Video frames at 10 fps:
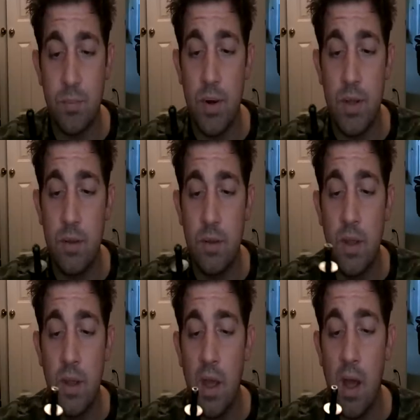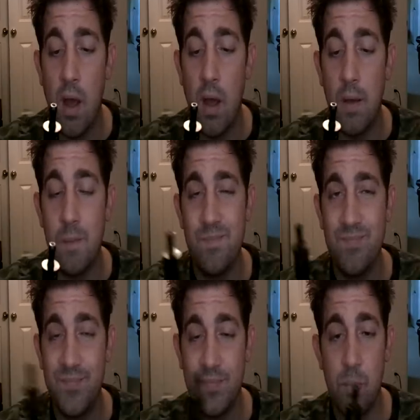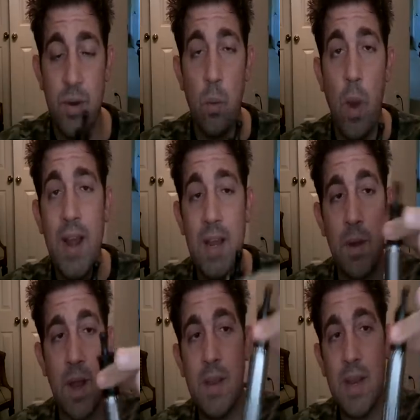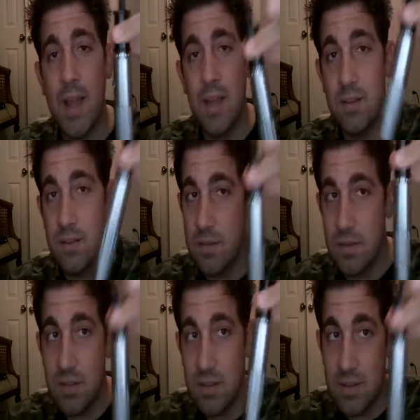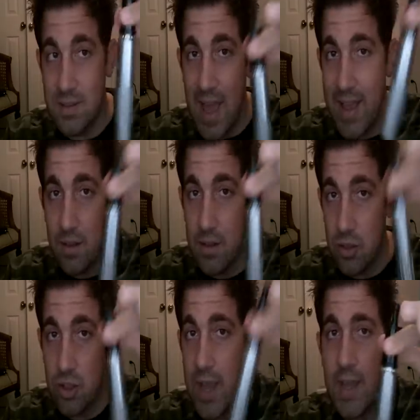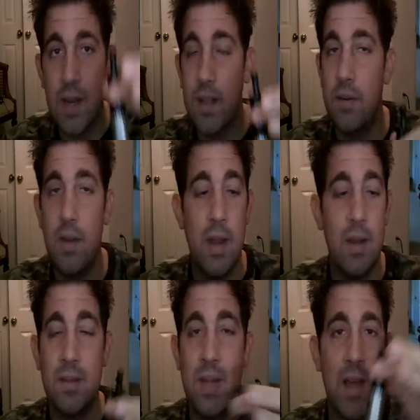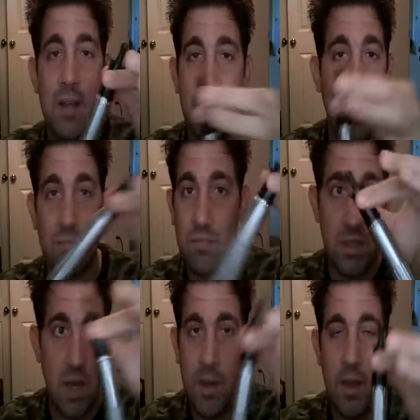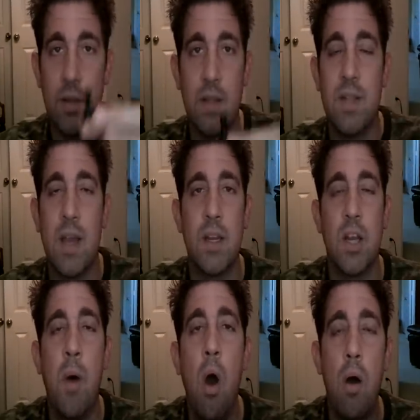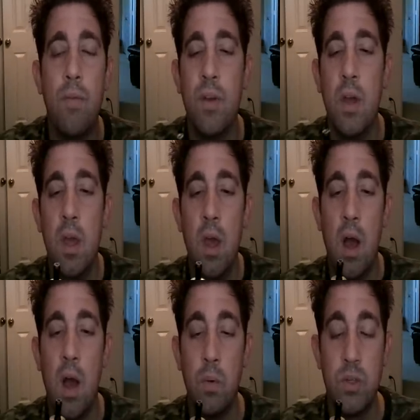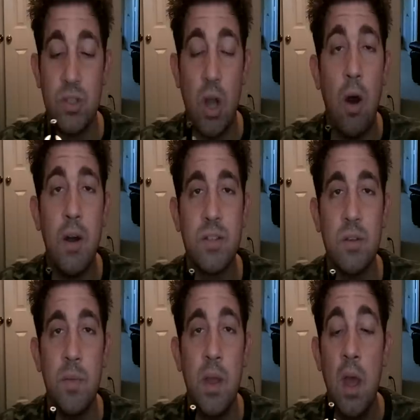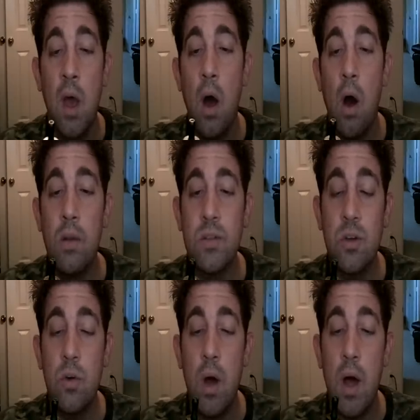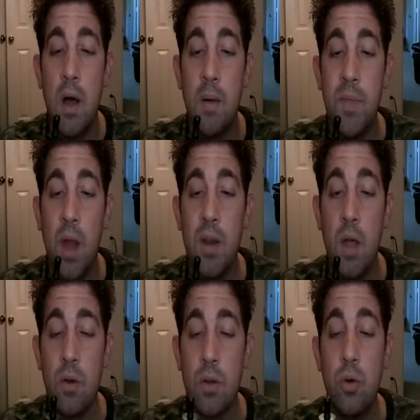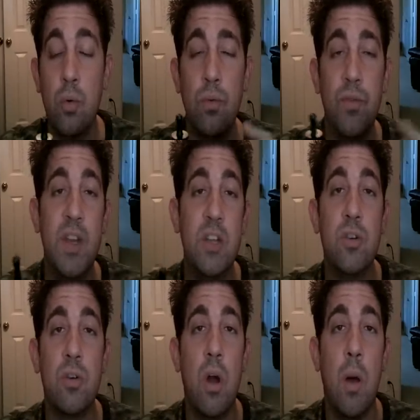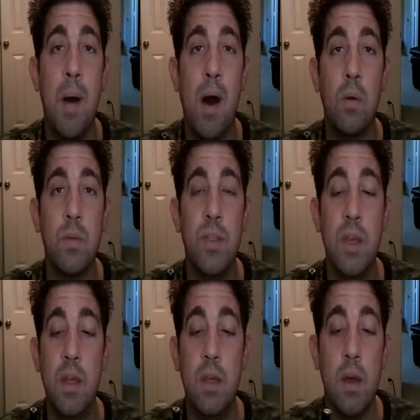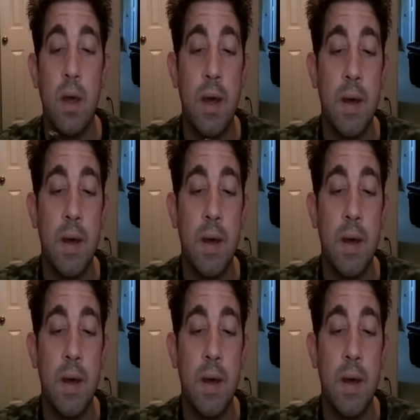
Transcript: is pretty weighty, but I mean I can dangle it and shake it, and it's not going to come off, which is awesome. Also, another cool feature about the